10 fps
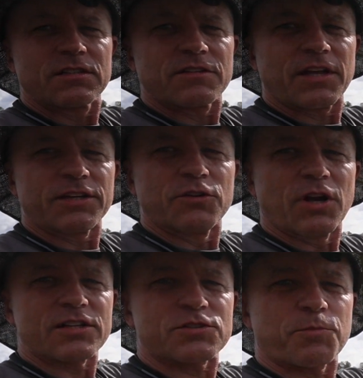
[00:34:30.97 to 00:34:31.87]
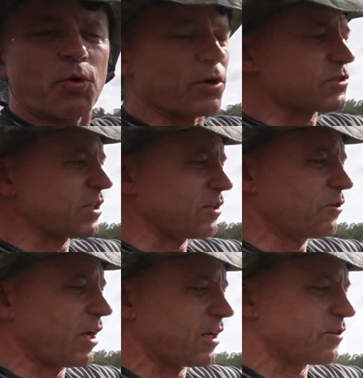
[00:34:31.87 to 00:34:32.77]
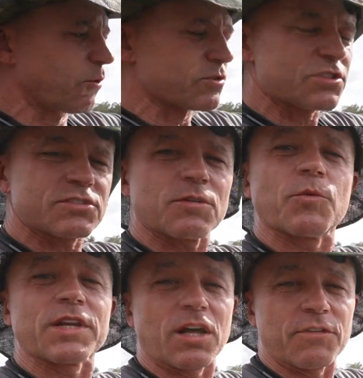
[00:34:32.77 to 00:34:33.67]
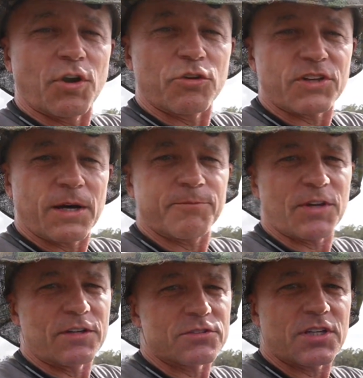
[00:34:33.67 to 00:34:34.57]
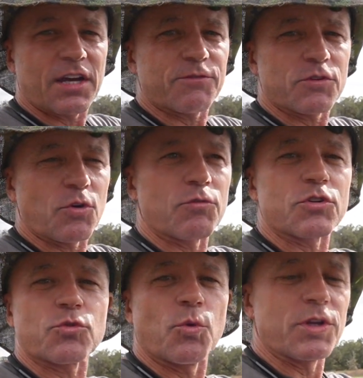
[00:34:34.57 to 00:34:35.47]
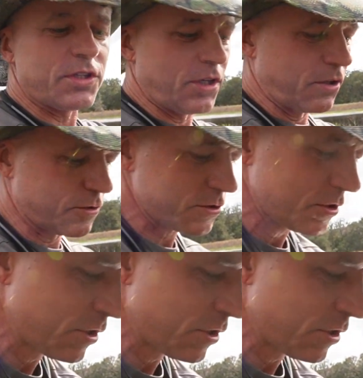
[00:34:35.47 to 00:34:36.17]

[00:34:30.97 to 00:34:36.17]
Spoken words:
they do not support us, they do not endorse us, and we love on-time feeders, have for over 20 years.